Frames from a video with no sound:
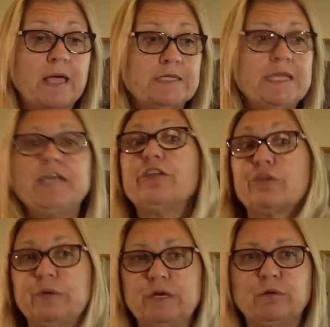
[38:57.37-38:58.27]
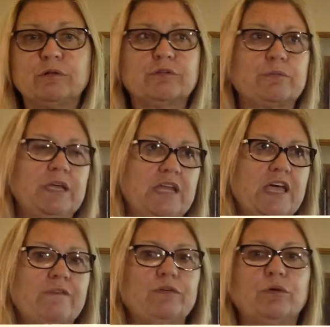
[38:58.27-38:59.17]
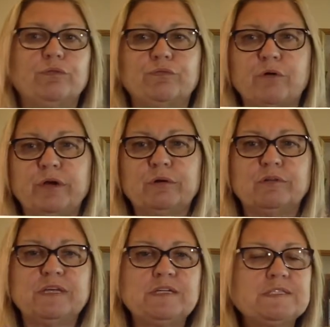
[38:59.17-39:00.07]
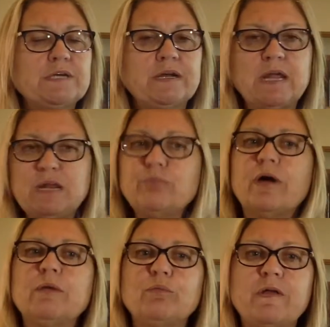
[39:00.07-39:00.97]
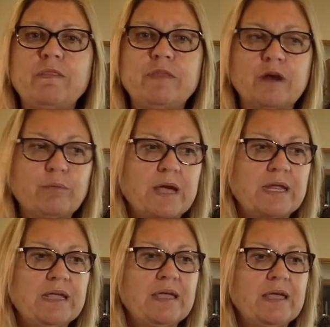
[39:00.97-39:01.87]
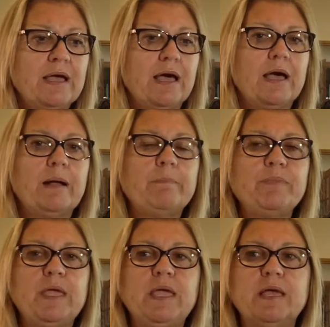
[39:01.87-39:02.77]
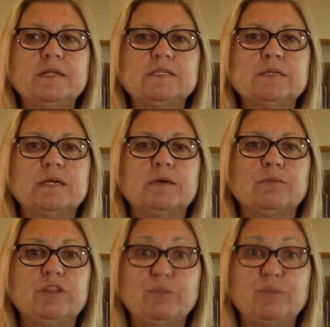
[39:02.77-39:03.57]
take a 3-year-old, 3.5-year-old, 4-year-old. They could start at any point when they're ready and when the